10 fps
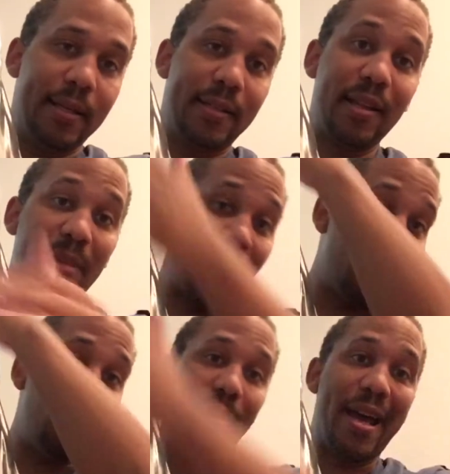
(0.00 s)
It's gonna make the
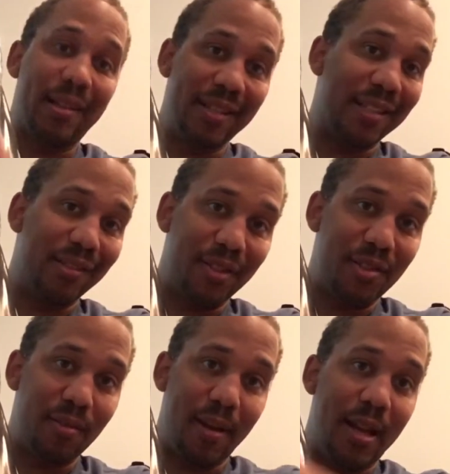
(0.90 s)
whole back not look
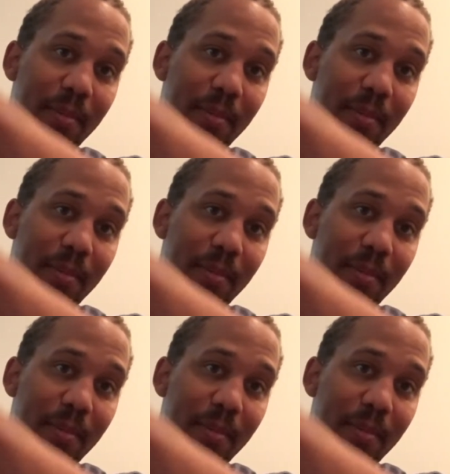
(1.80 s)
so great.